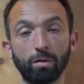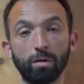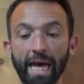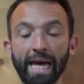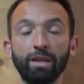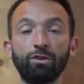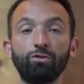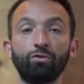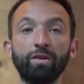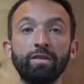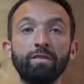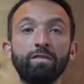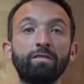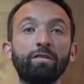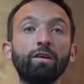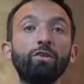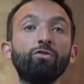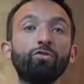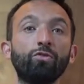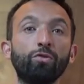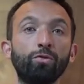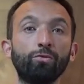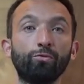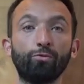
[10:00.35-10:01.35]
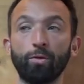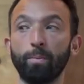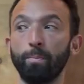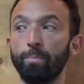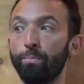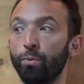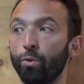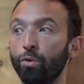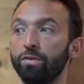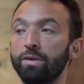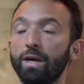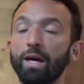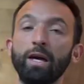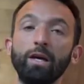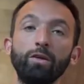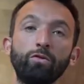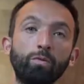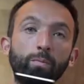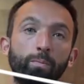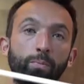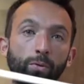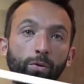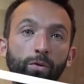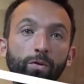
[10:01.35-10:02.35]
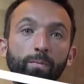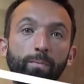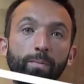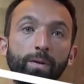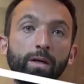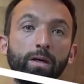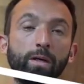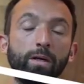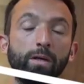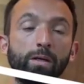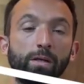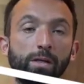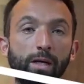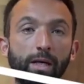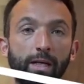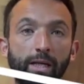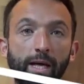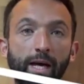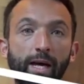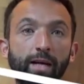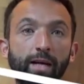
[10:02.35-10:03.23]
A transition from point A to point B in